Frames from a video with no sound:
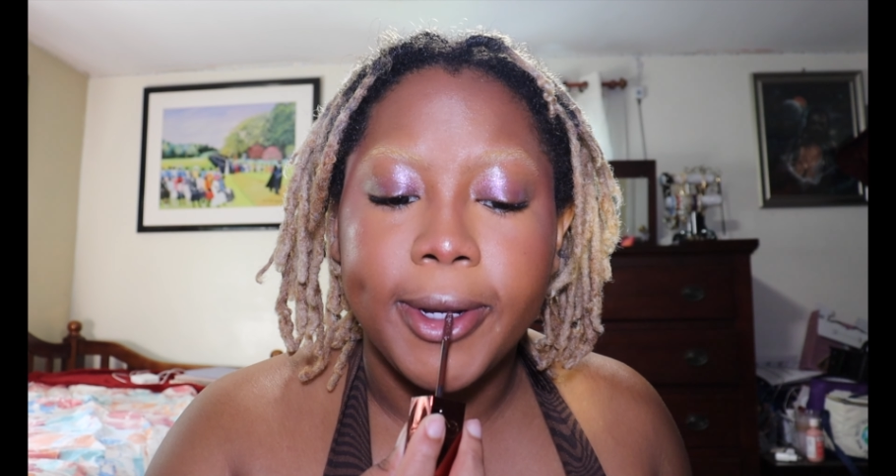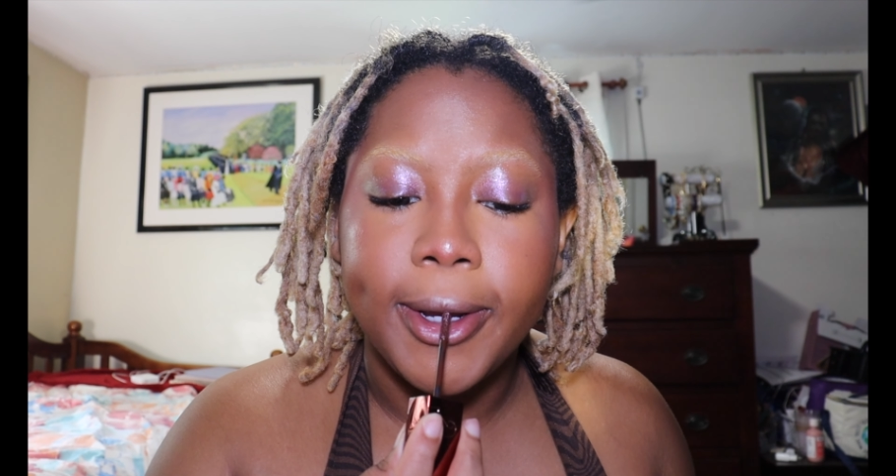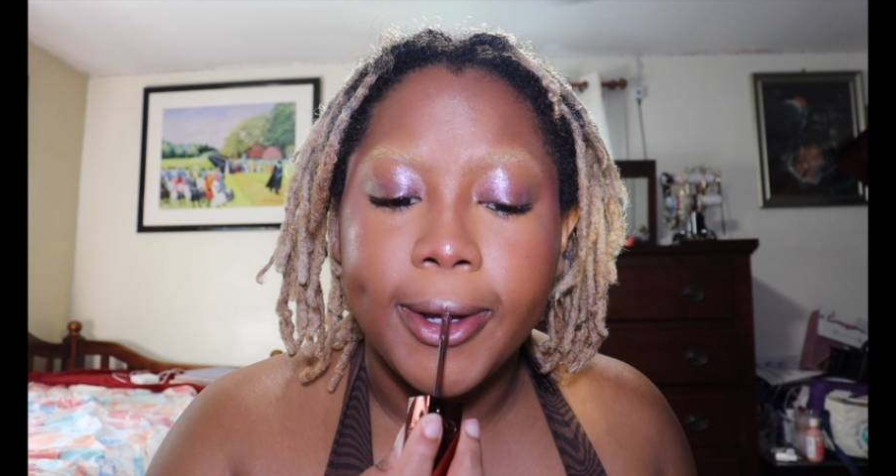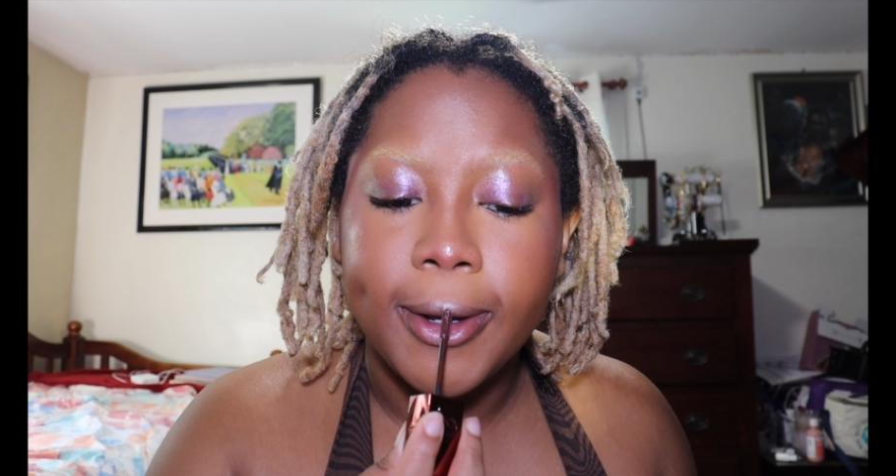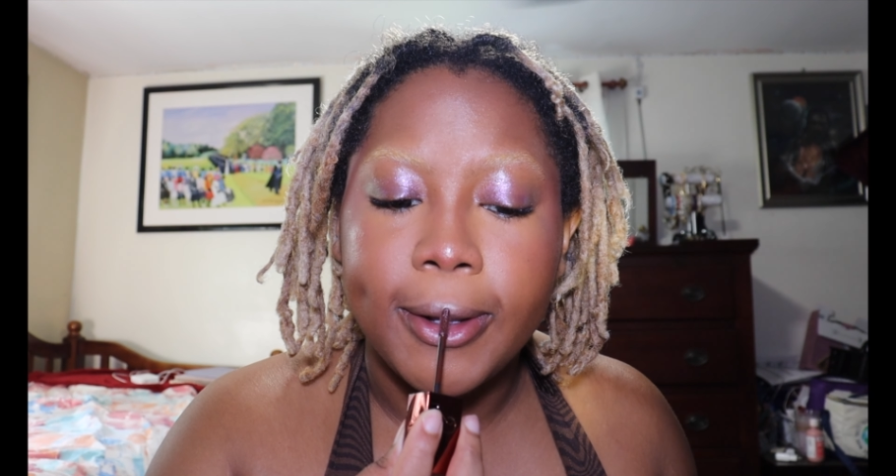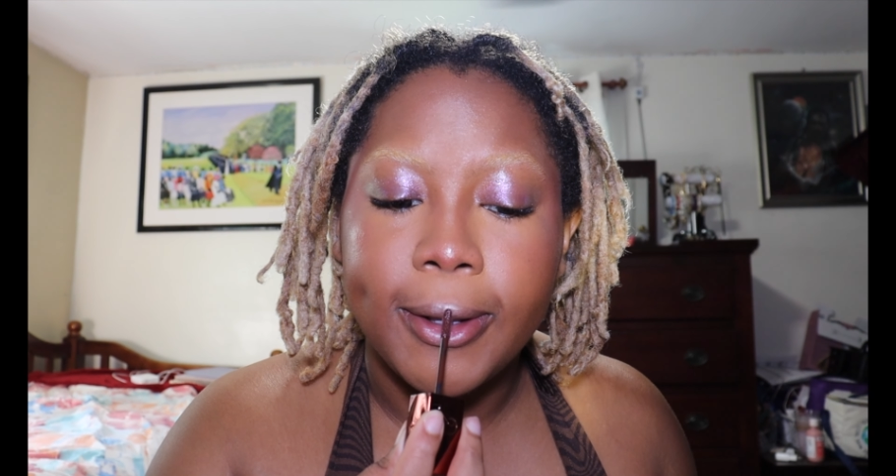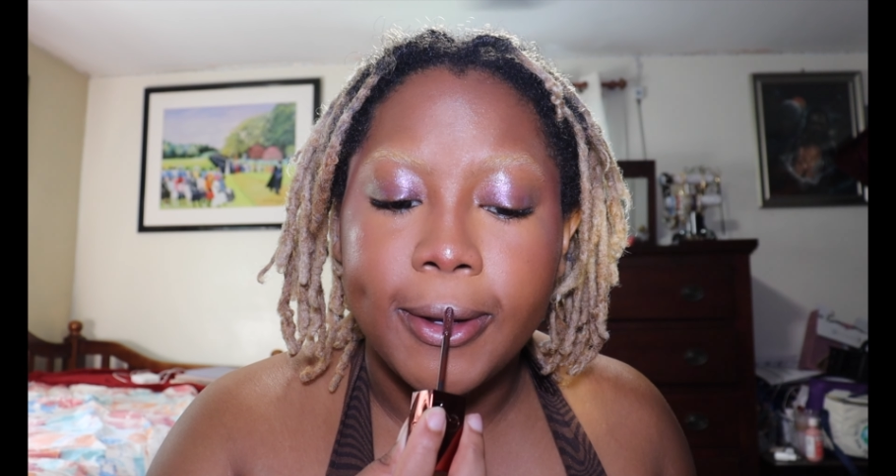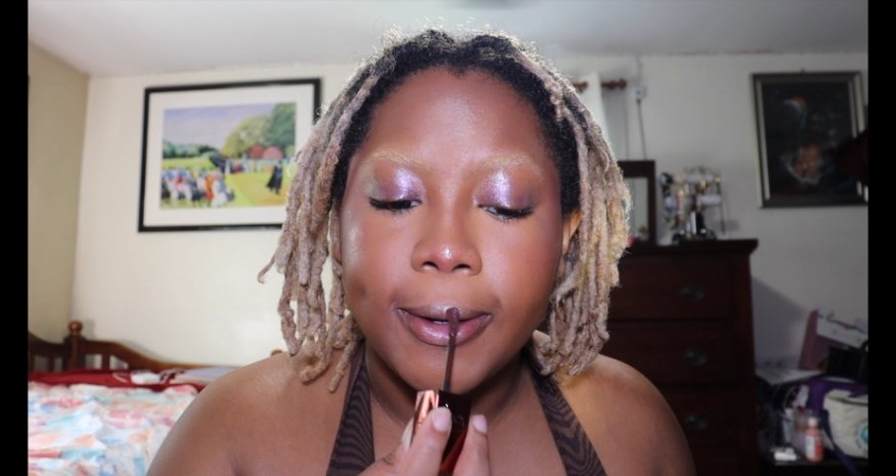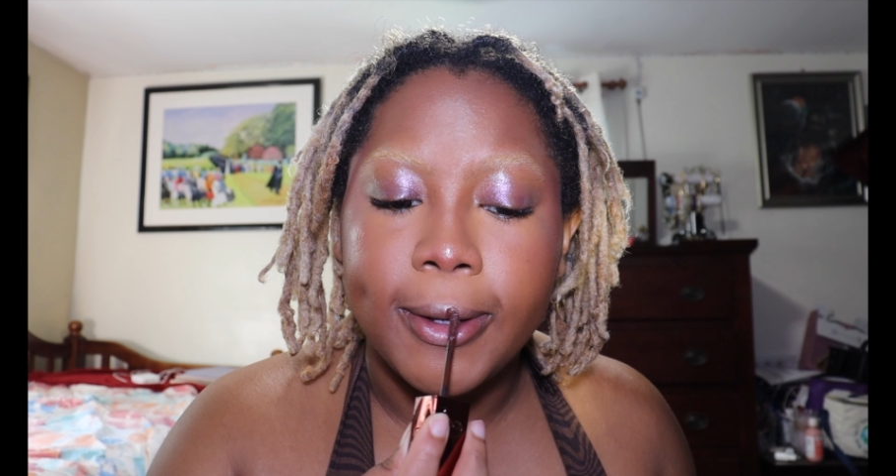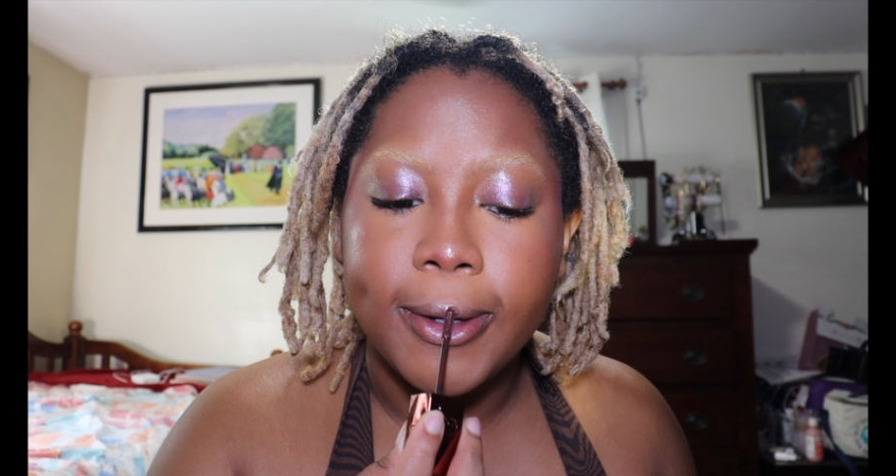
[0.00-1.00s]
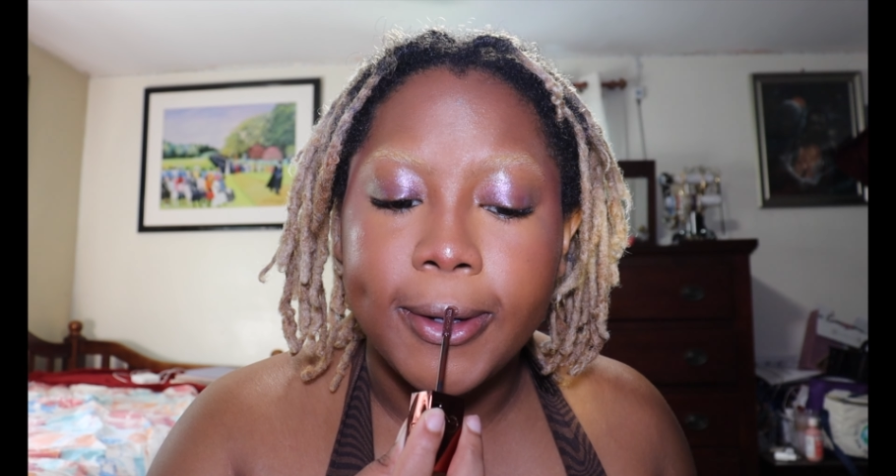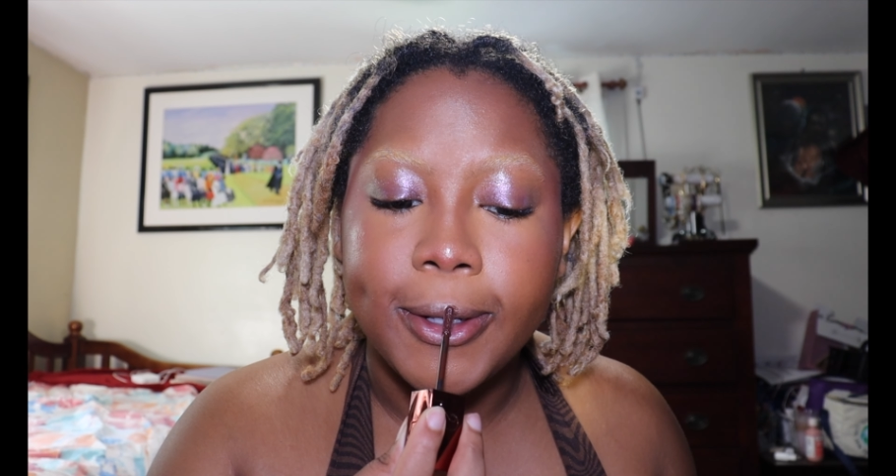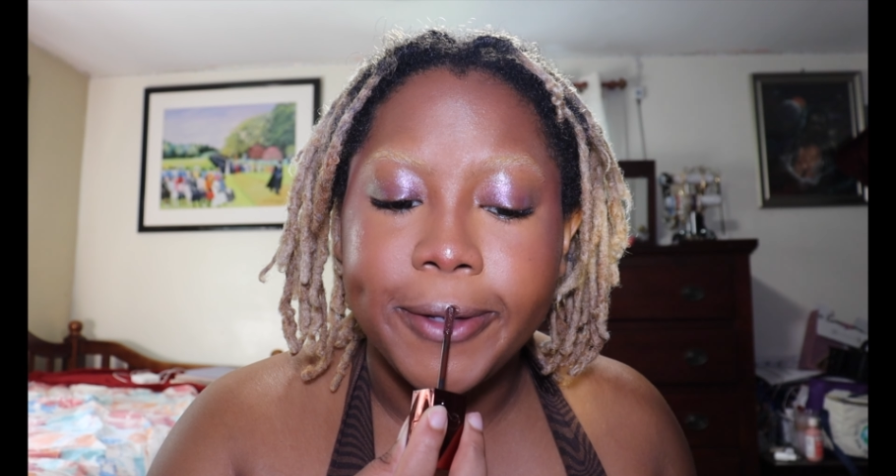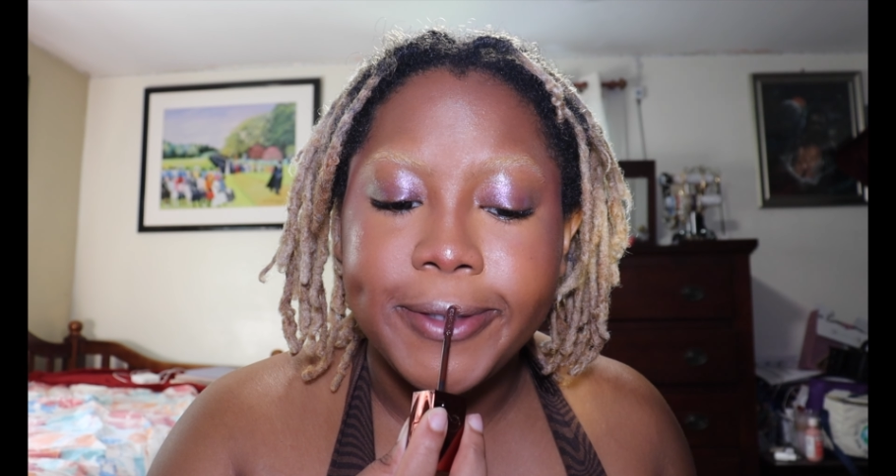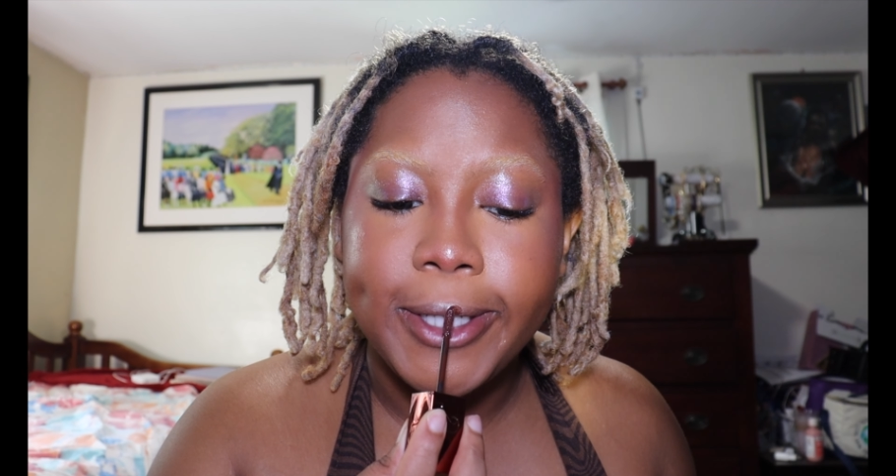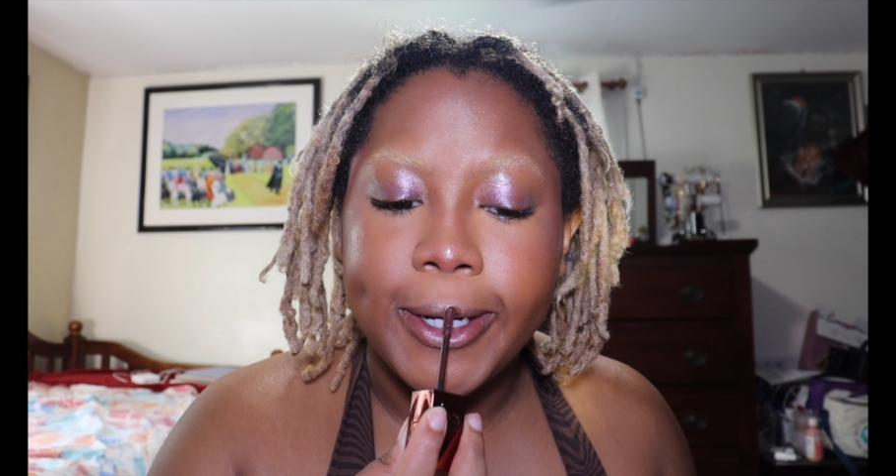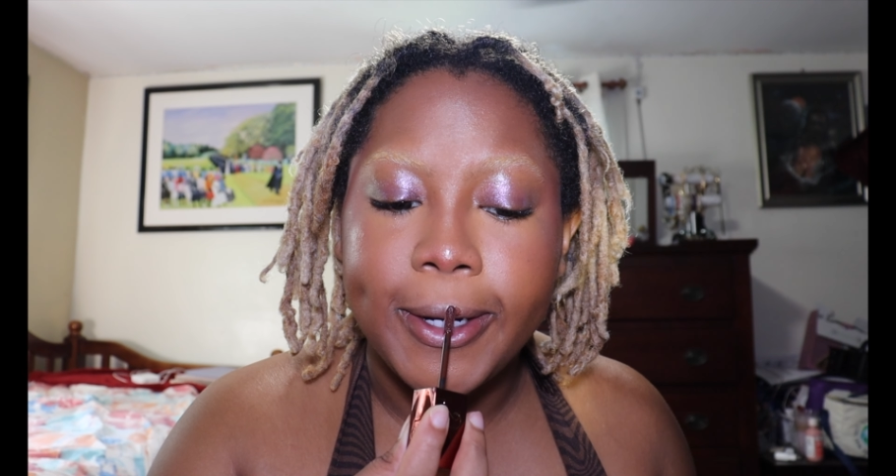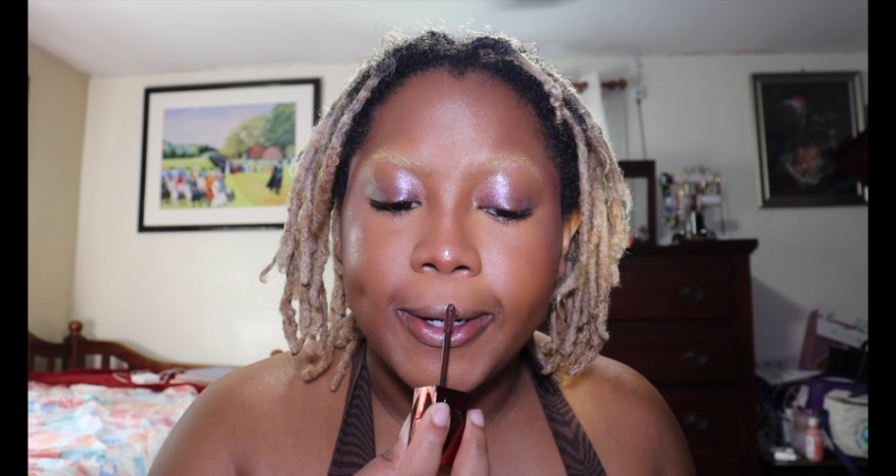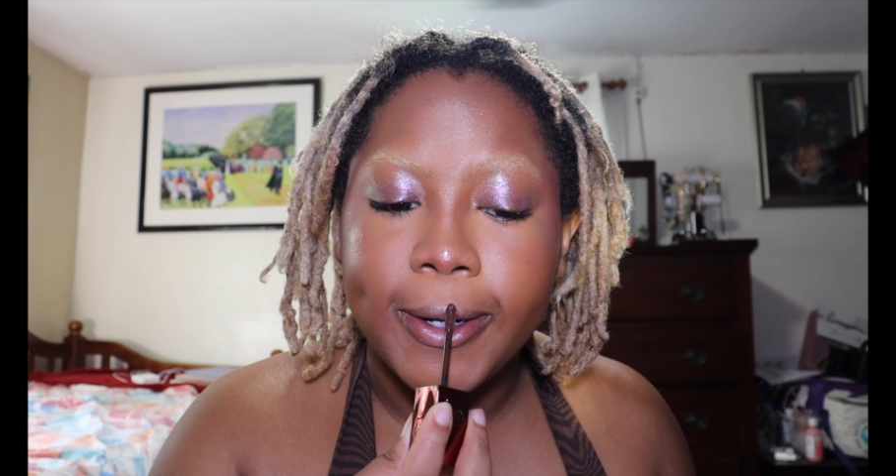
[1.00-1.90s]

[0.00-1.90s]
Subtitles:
Decay liquid lipstick.